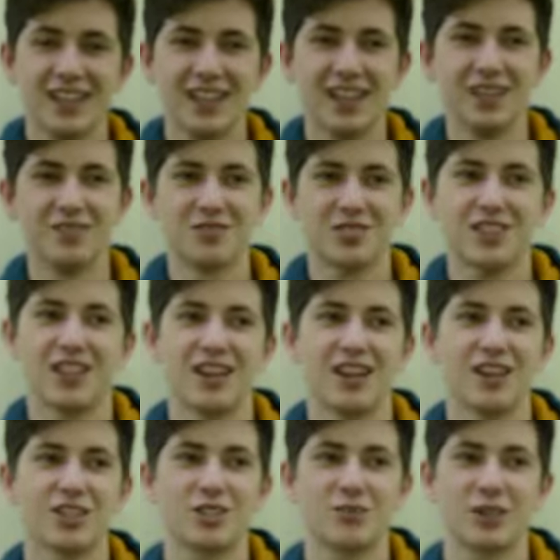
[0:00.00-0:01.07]
So
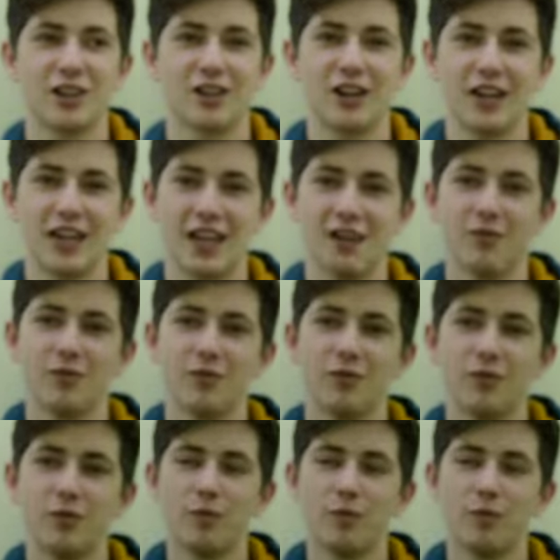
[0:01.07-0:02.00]
yeah, I just really like him.